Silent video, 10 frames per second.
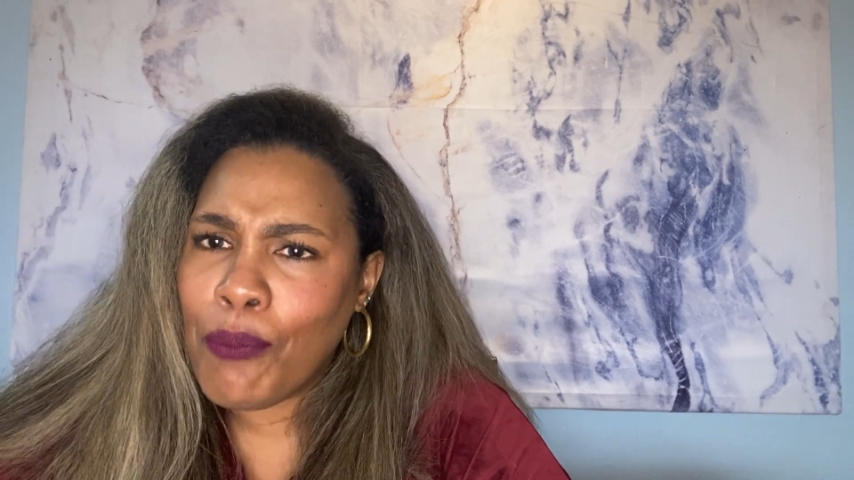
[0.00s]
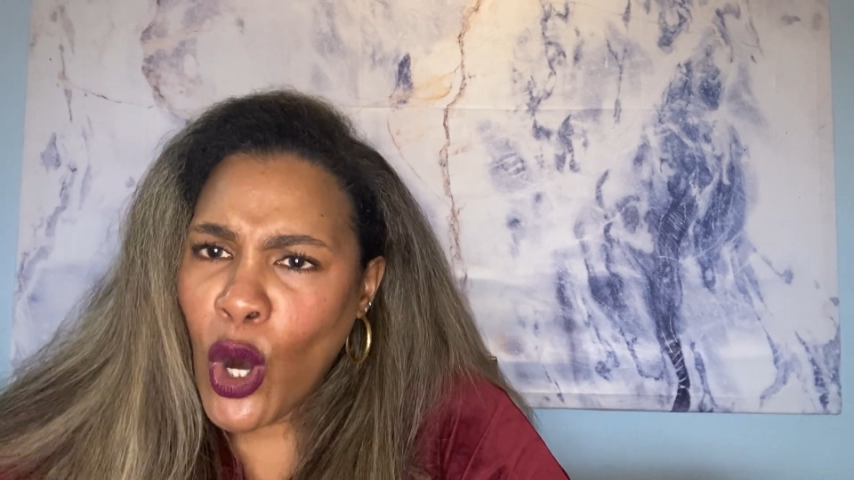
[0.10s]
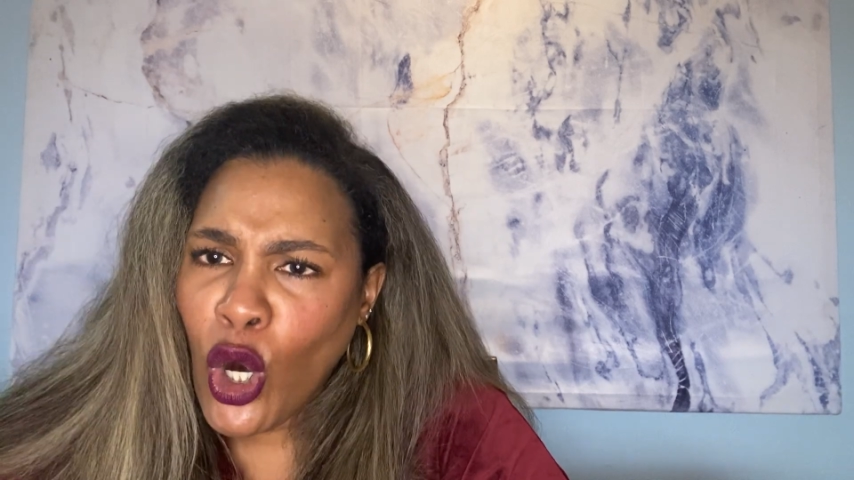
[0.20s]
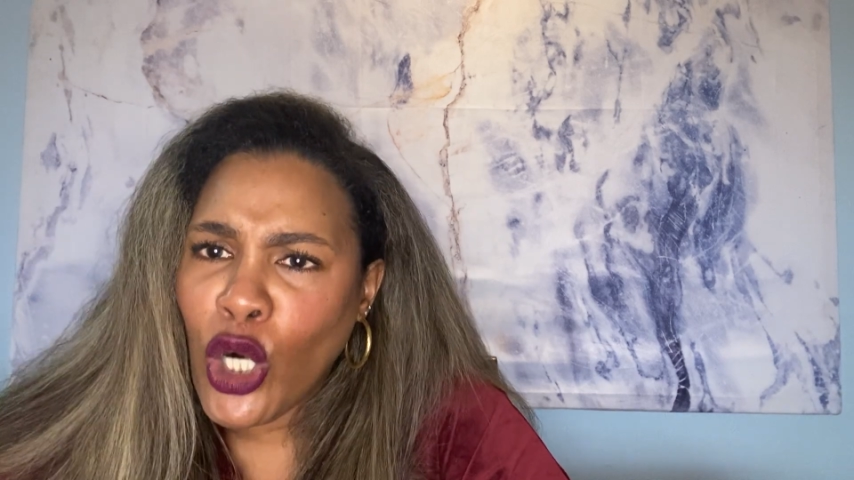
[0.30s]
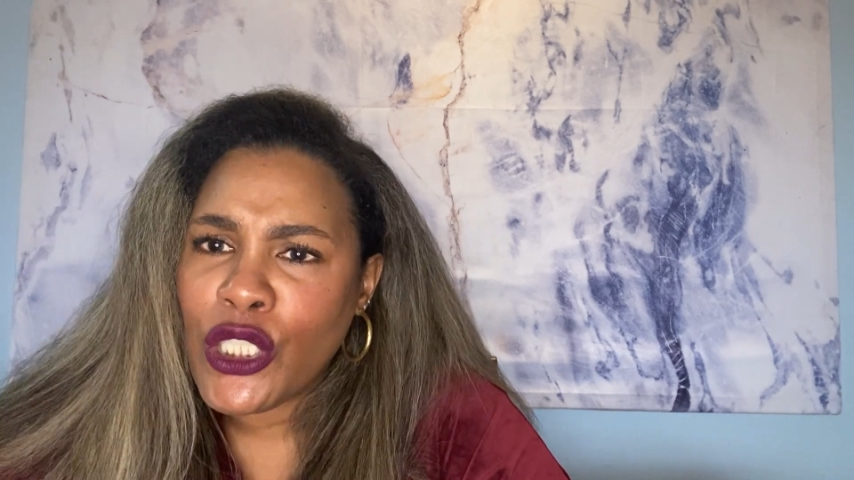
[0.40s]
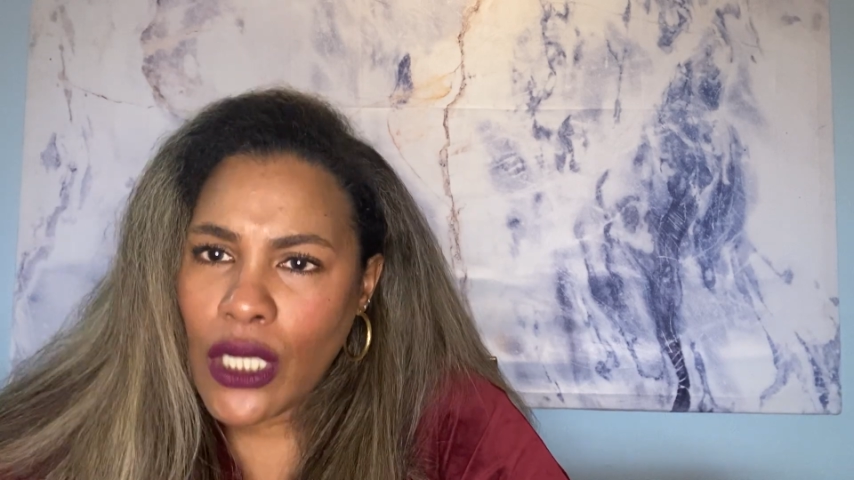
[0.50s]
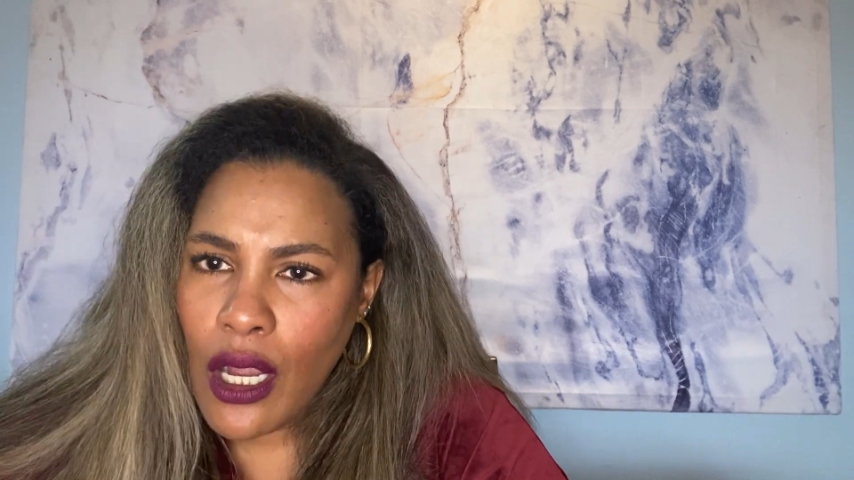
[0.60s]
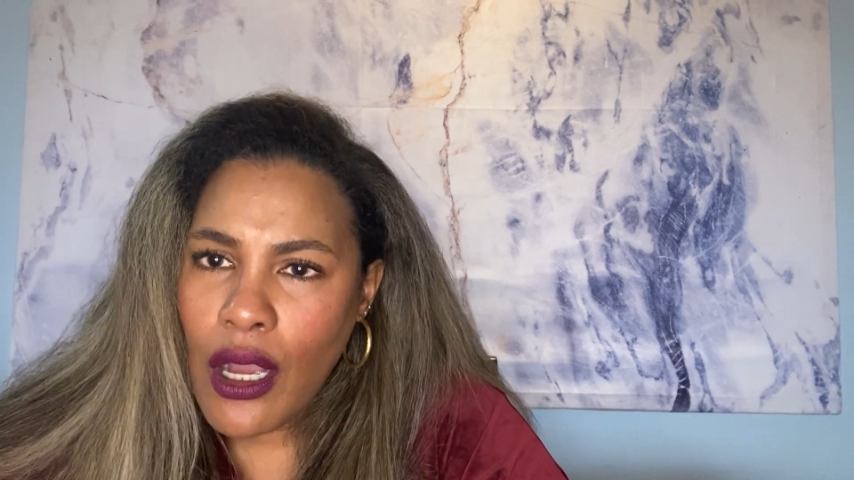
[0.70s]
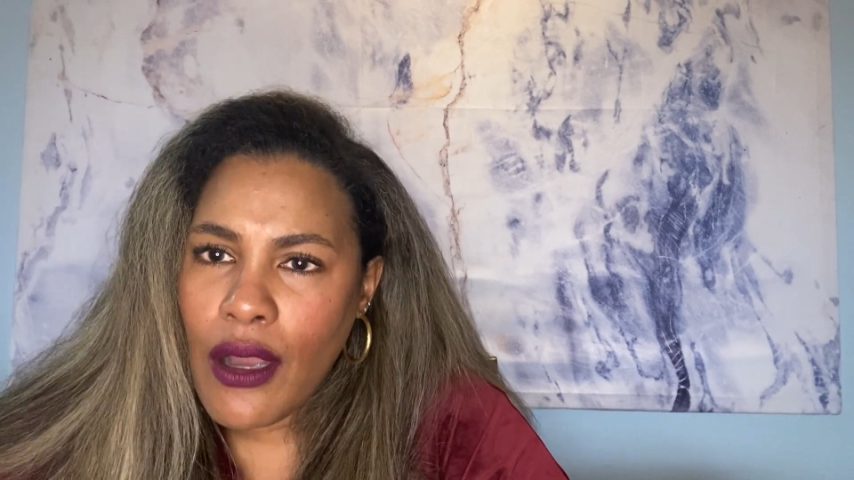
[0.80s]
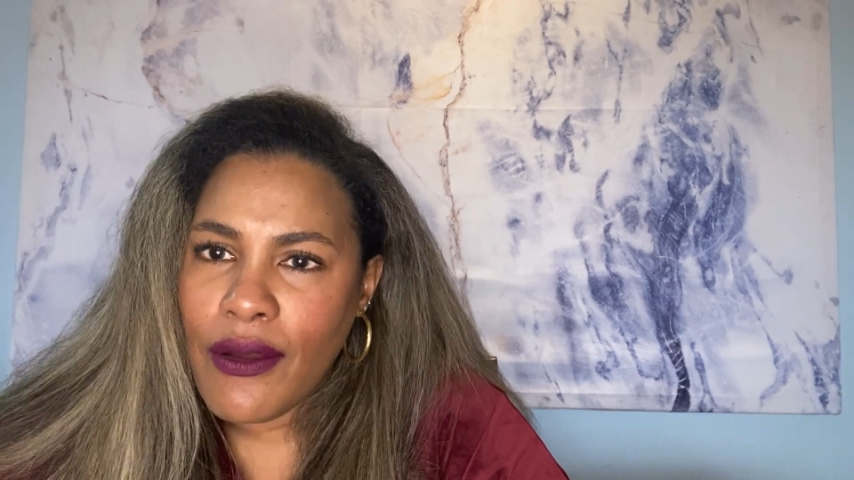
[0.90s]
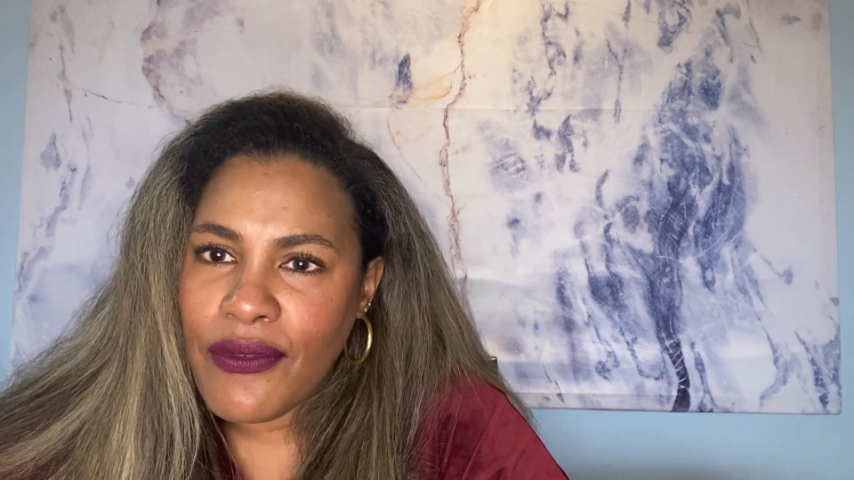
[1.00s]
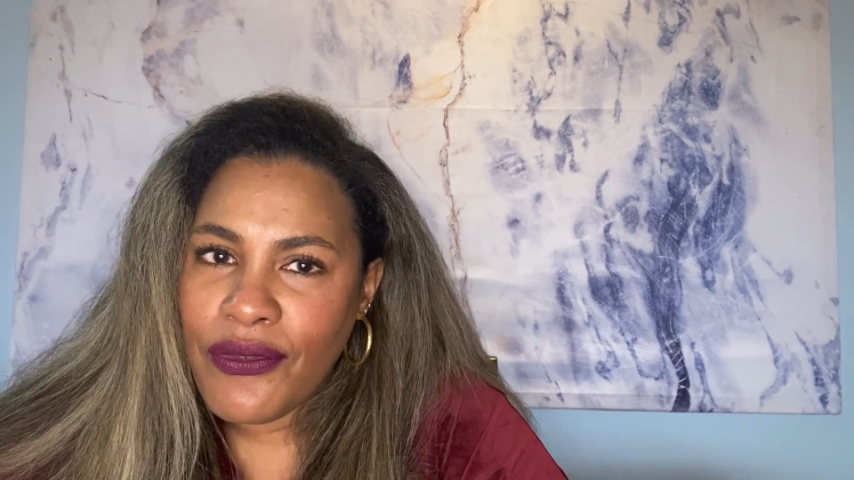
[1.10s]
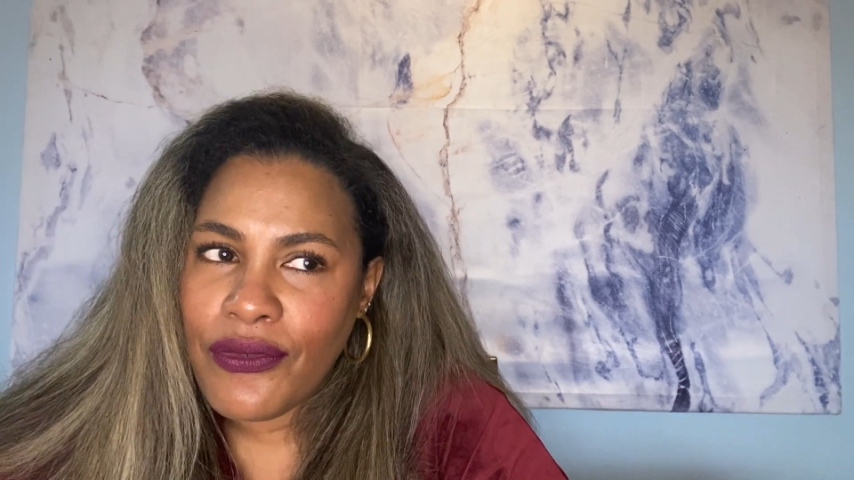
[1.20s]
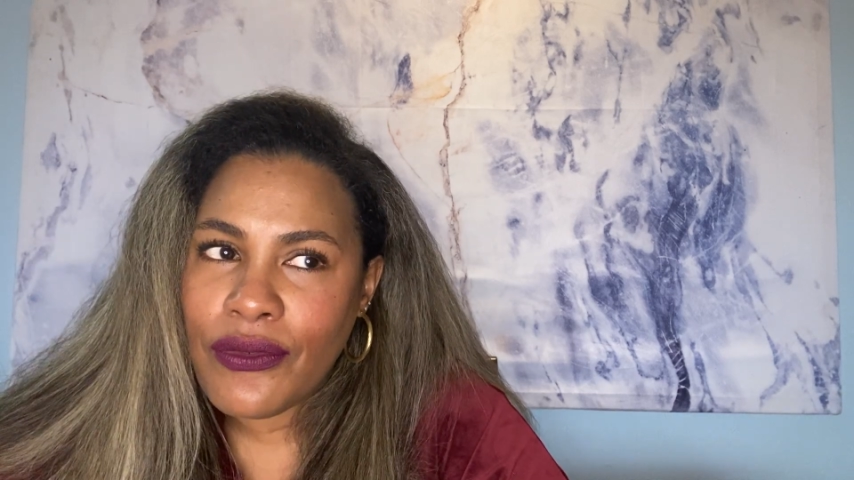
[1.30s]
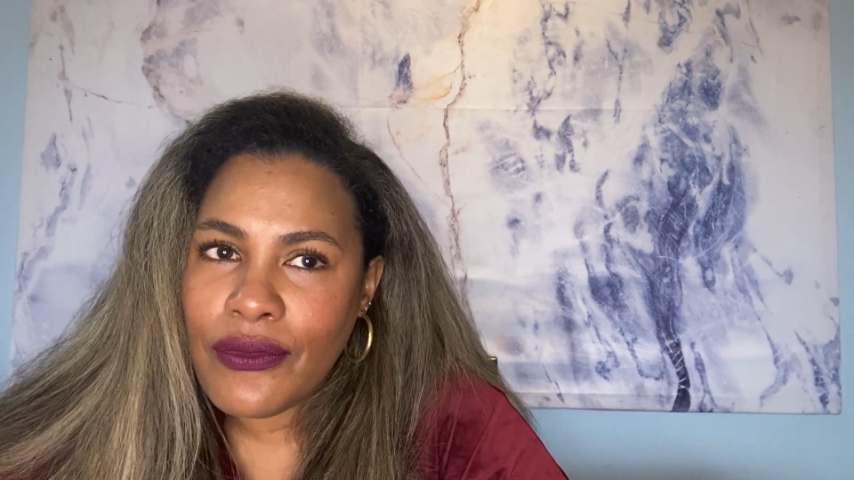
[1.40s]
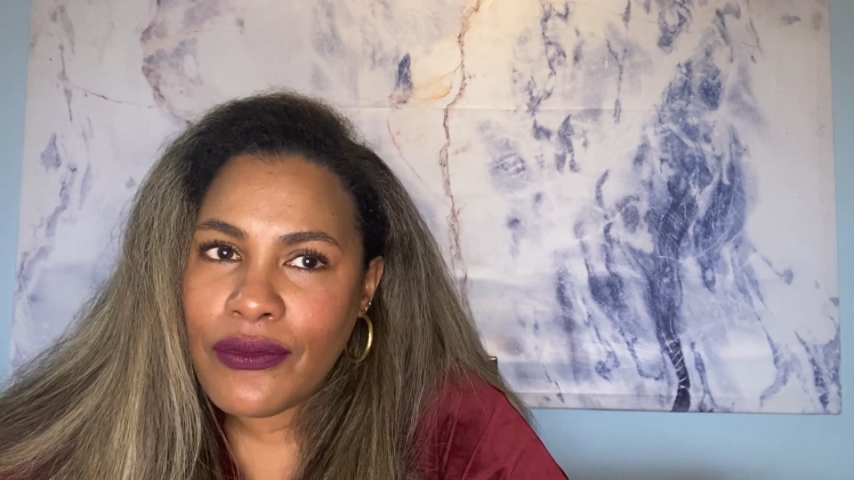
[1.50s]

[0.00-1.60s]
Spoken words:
part of